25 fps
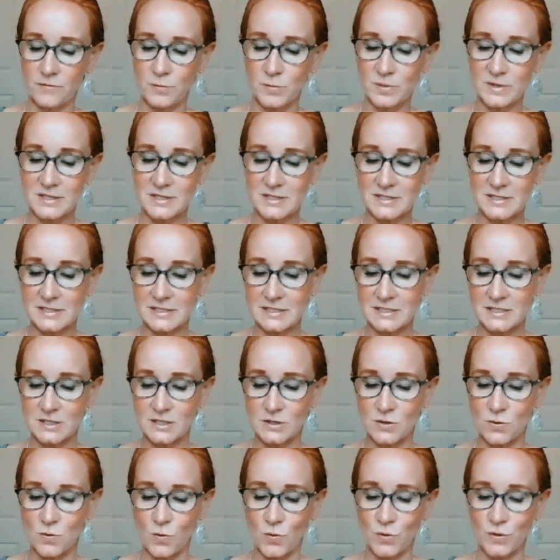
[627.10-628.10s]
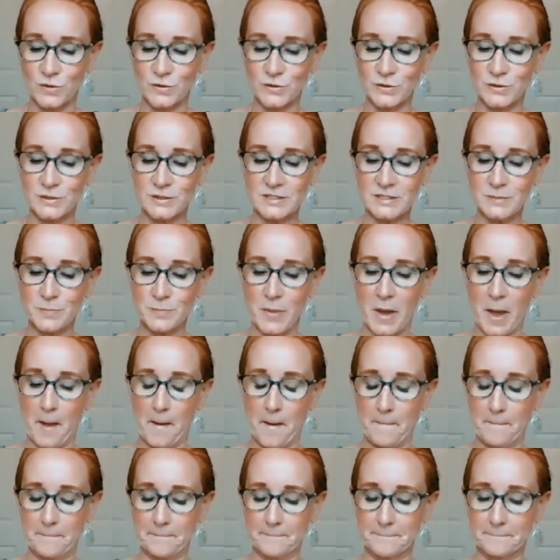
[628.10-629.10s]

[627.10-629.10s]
Everybody's listing oils, but